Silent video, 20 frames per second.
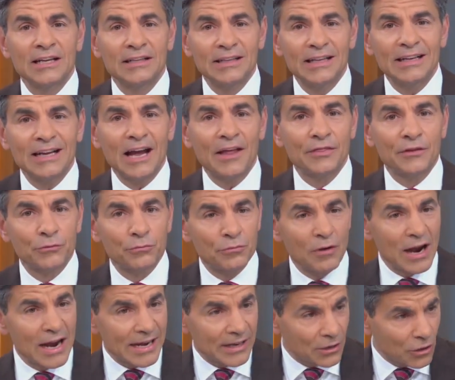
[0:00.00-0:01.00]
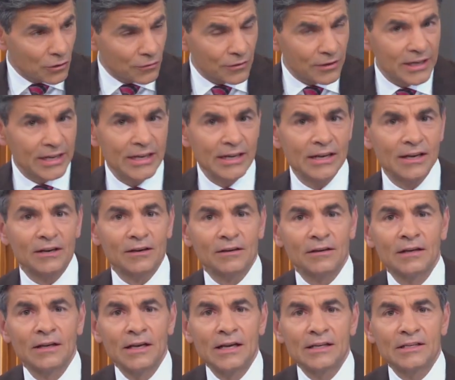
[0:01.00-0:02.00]
click on the right over
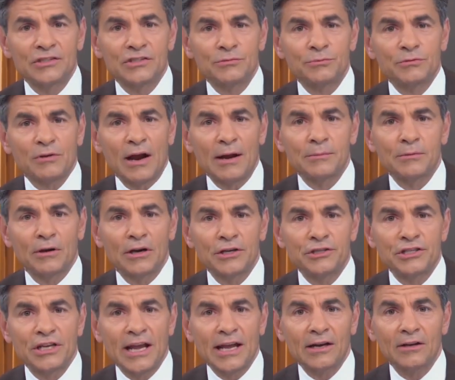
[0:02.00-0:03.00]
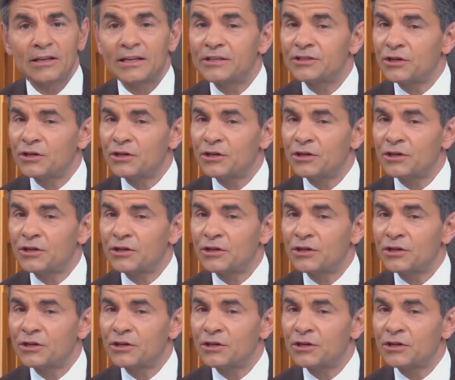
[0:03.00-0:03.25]
here to subscribe to our channel,